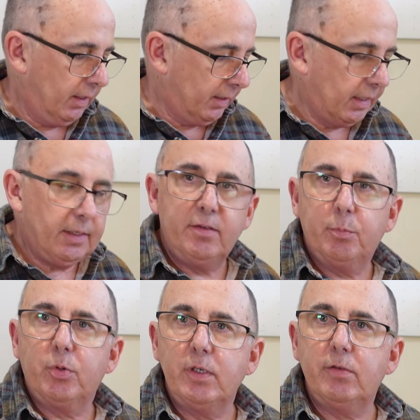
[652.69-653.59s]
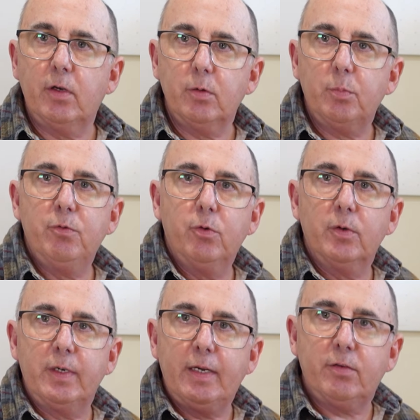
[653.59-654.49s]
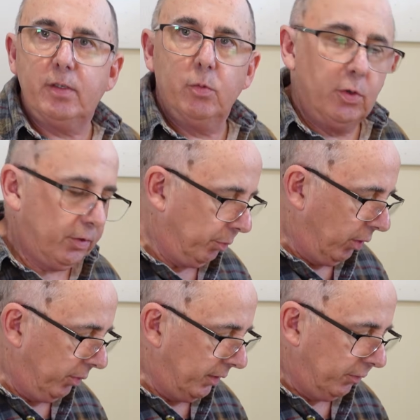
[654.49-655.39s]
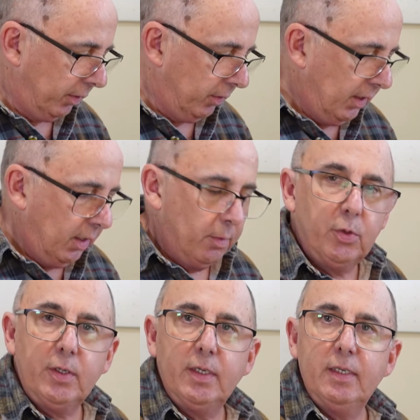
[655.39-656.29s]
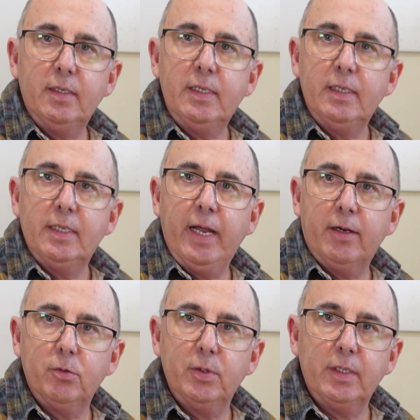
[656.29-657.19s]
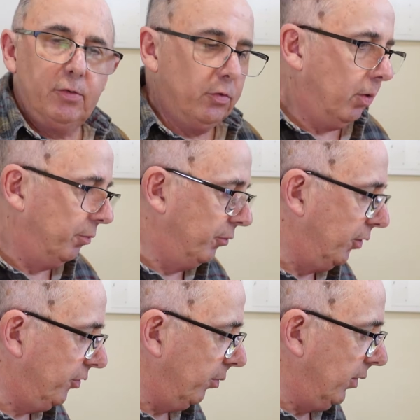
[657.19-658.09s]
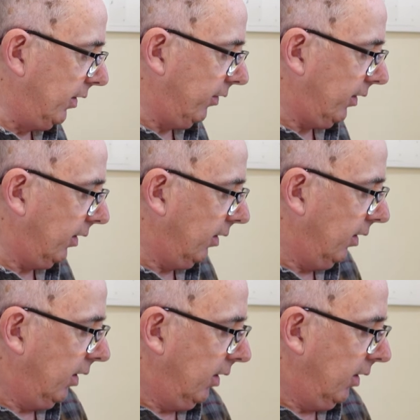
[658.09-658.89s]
They need to pre-soak before it actually works properly. So putting it in here now, doing this job first, it means that can